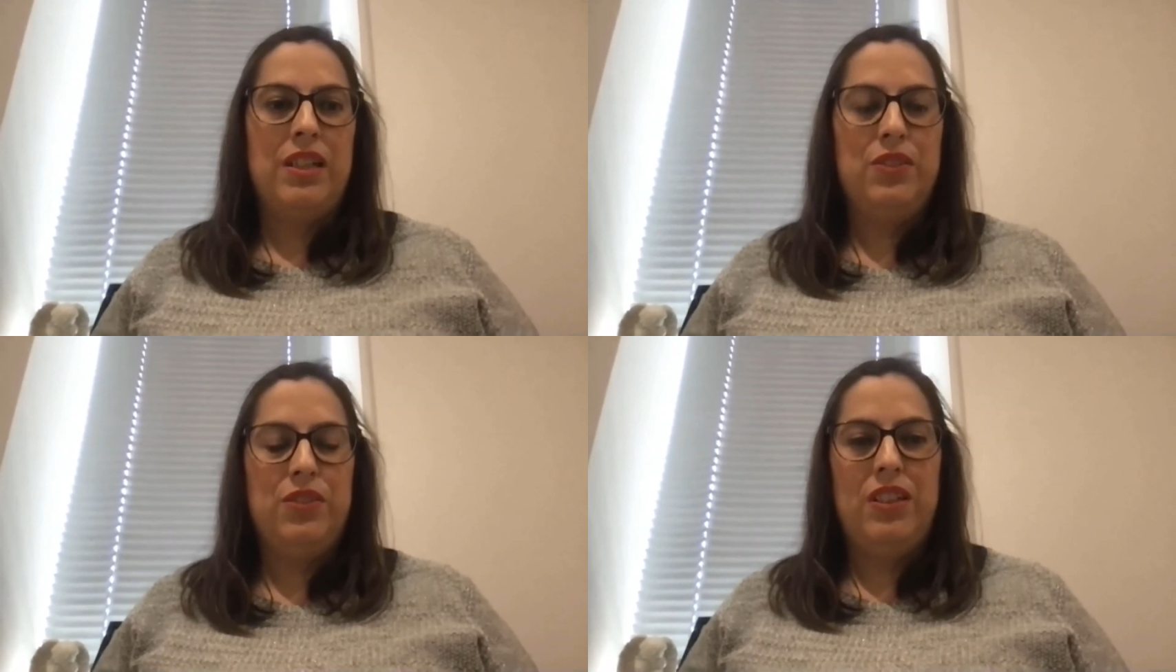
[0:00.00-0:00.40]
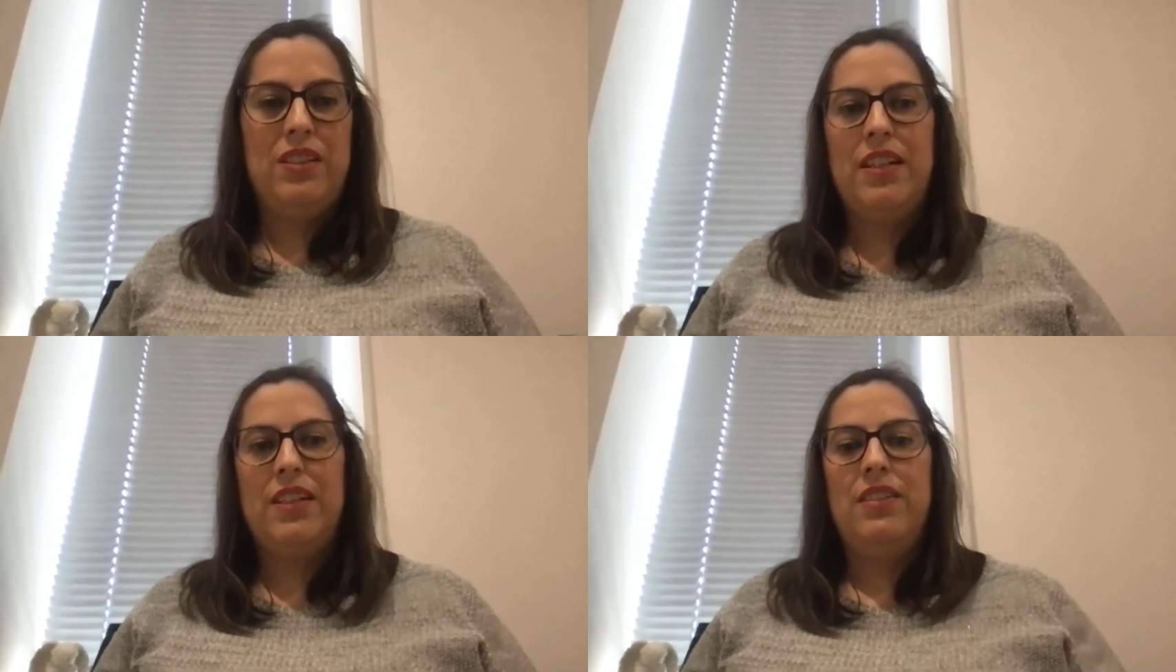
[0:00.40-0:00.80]
I don't think
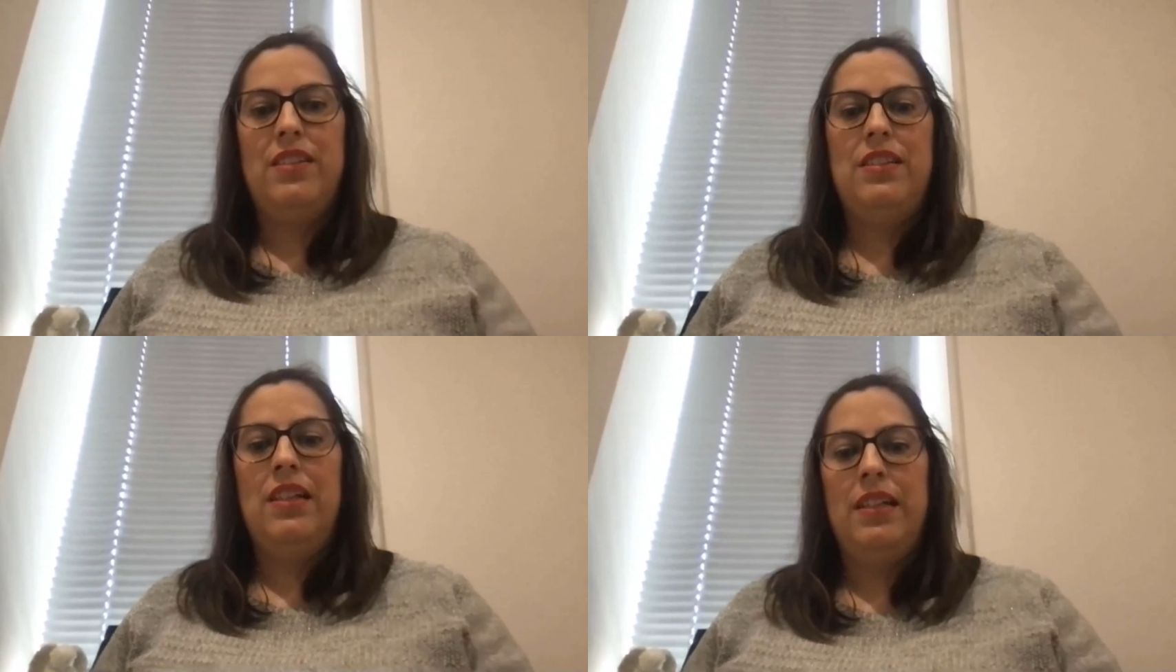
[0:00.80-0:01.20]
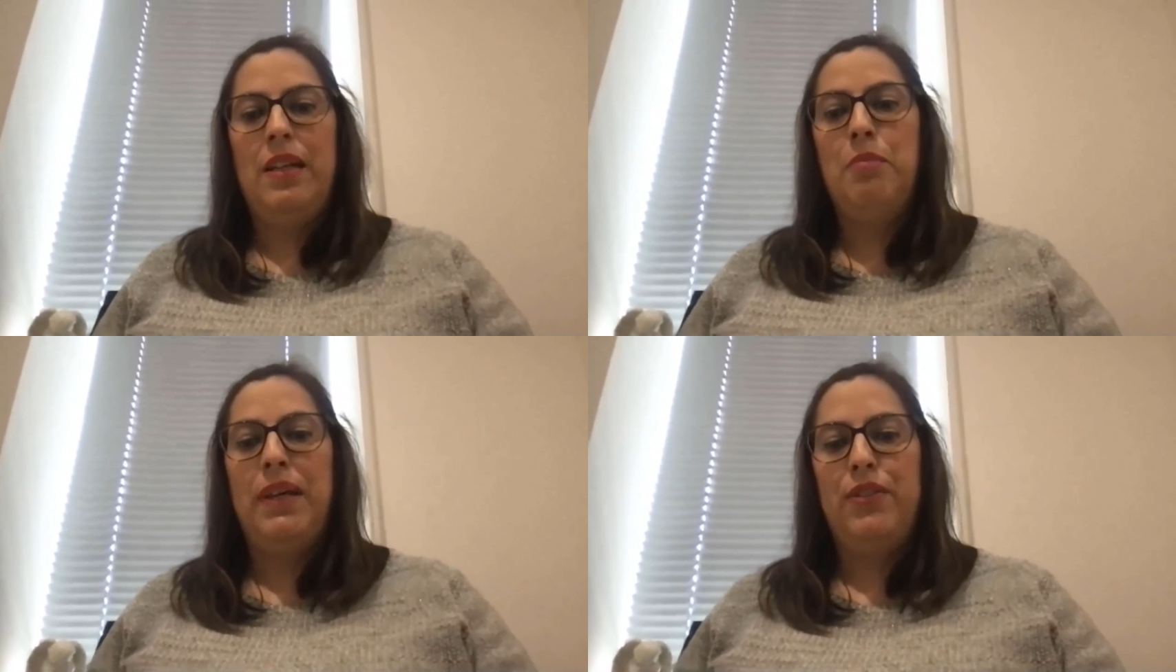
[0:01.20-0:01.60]
there is a
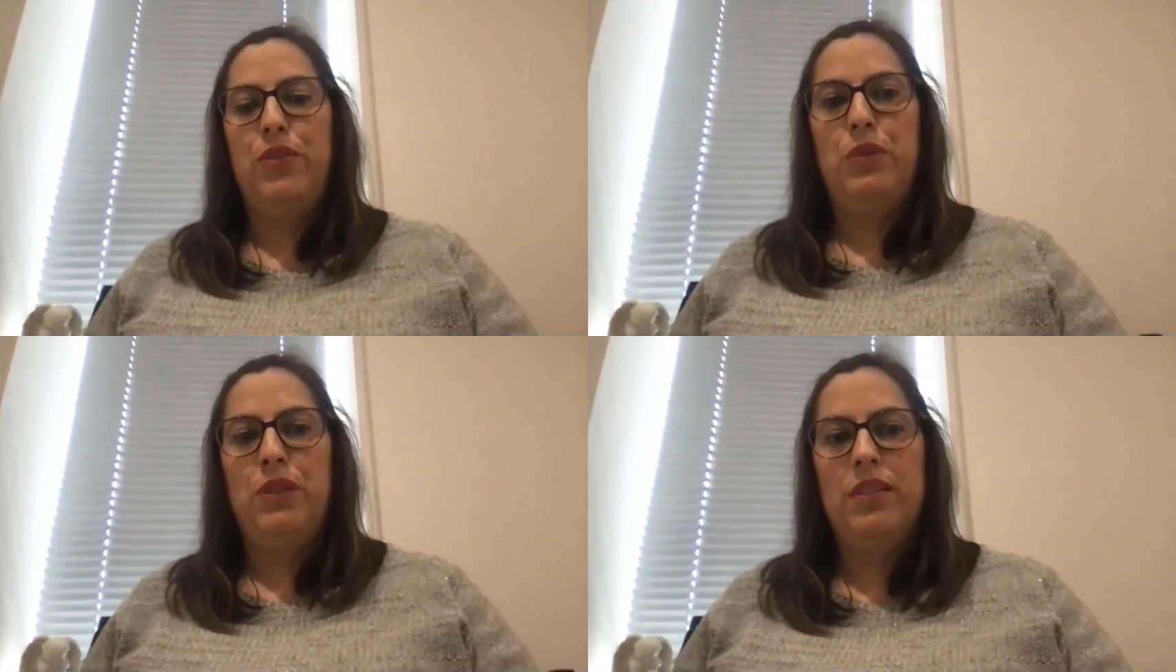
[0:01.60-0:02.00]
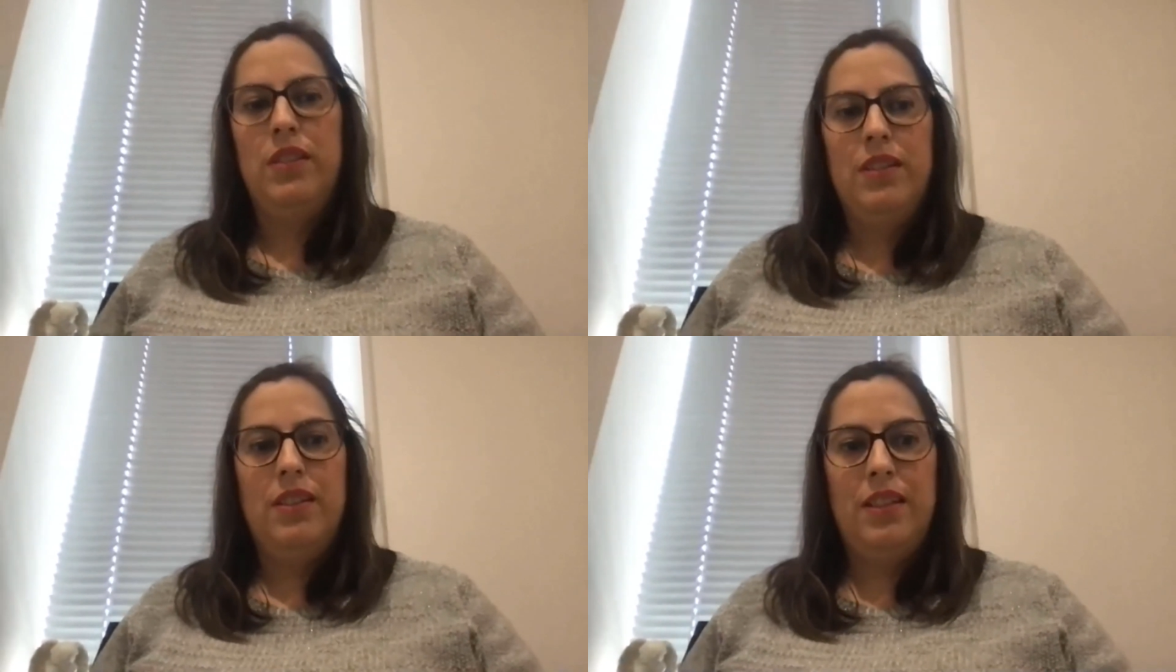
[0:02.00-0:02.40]
best one.
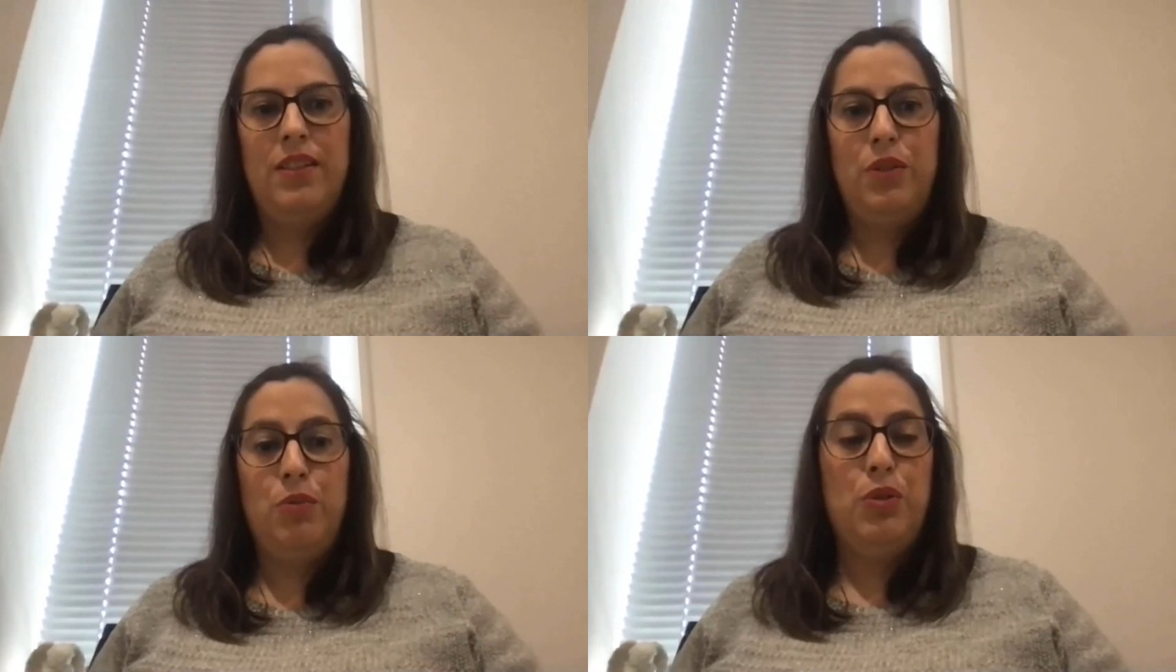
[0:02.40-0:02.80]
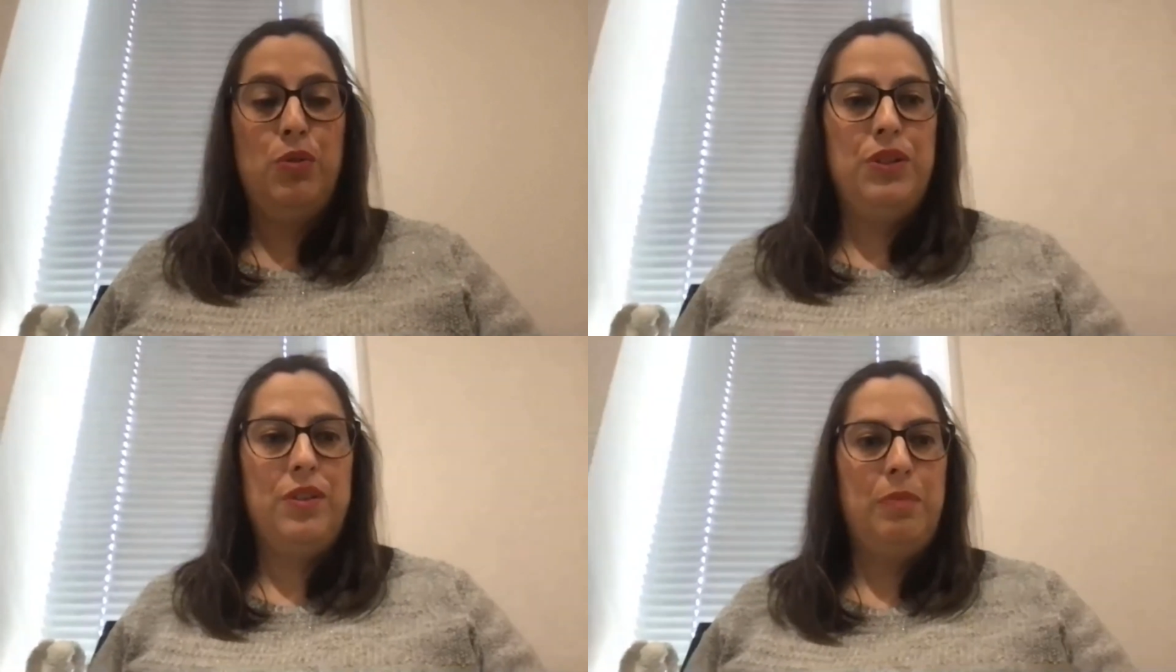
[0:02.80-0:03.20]
It's what
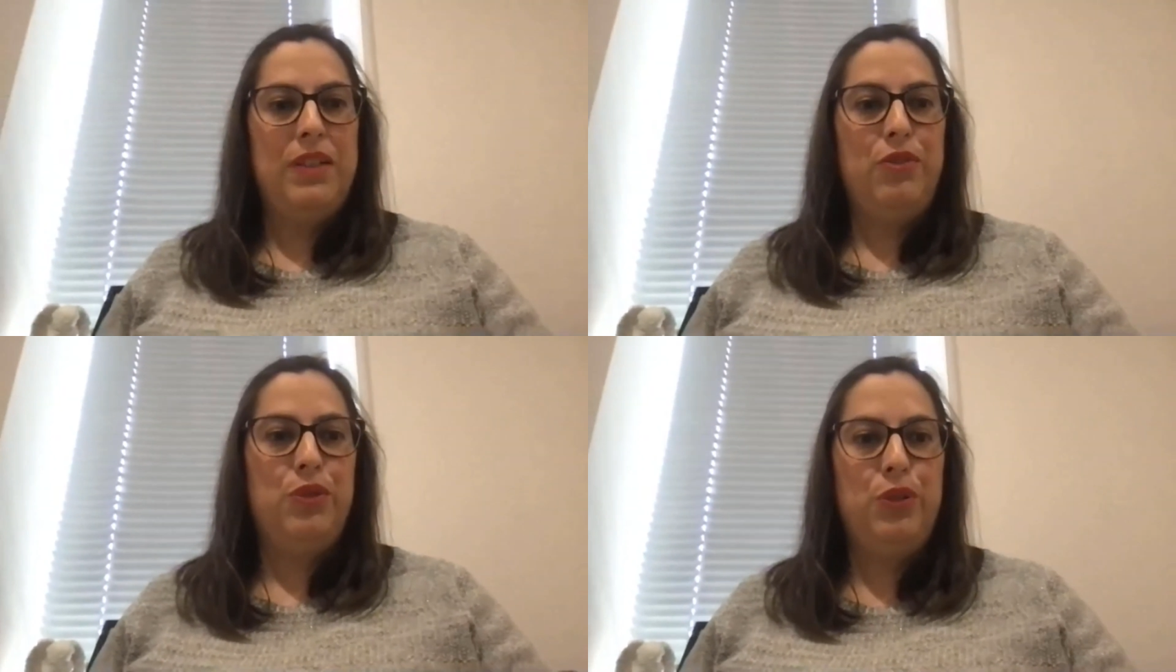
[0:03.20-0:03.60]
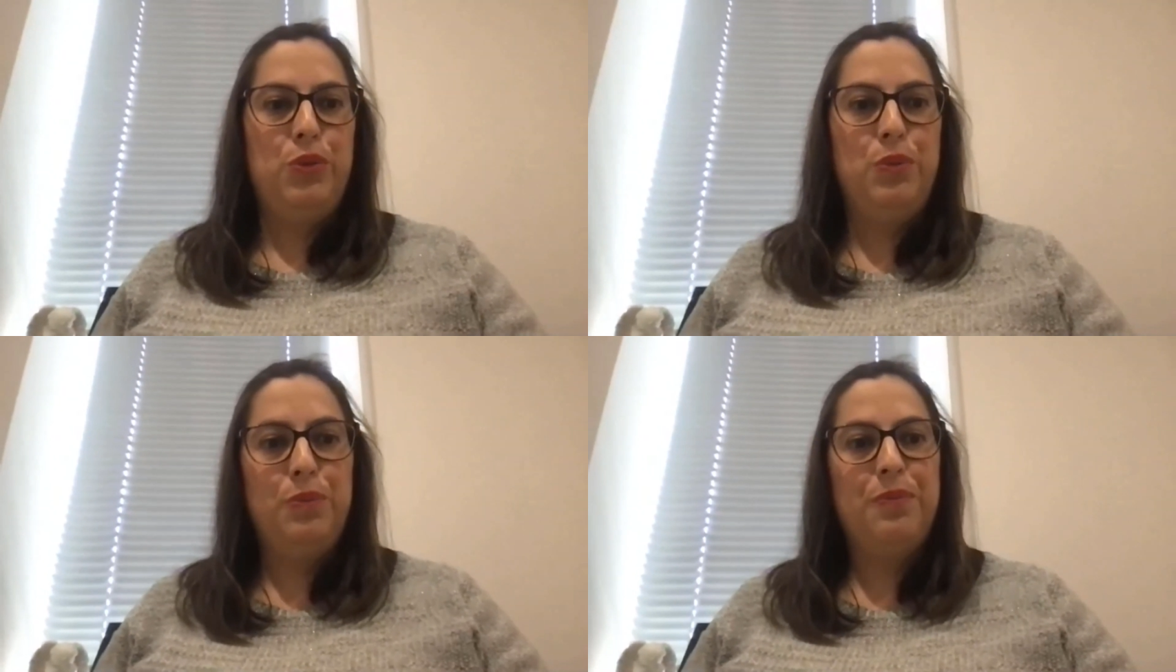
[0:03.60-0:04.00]
works best for you.